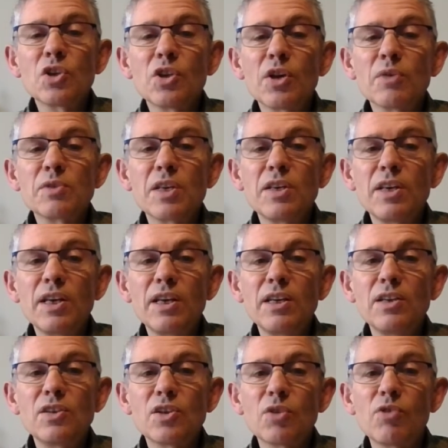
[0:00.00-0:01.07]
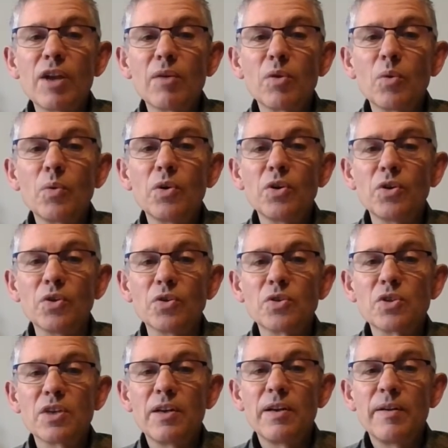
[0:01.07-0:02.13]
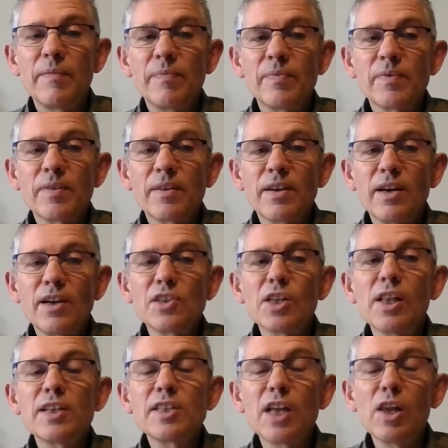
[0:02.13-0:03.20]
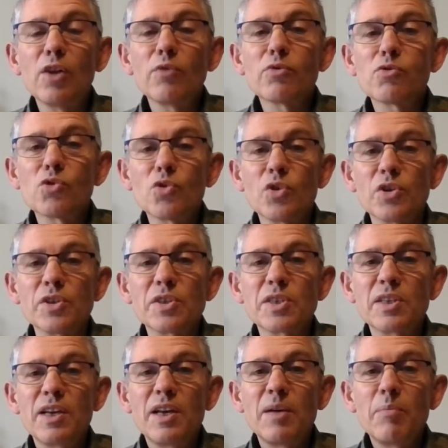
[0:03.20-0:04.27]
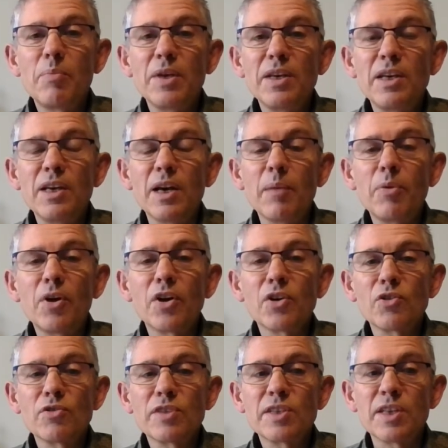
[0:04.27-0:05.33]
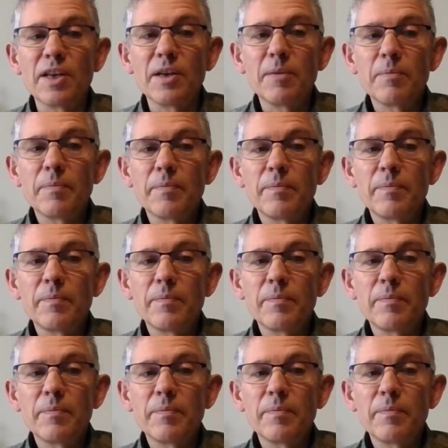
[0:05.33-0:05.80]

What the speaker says: to those in need around the world, and to let our love for others be a priority.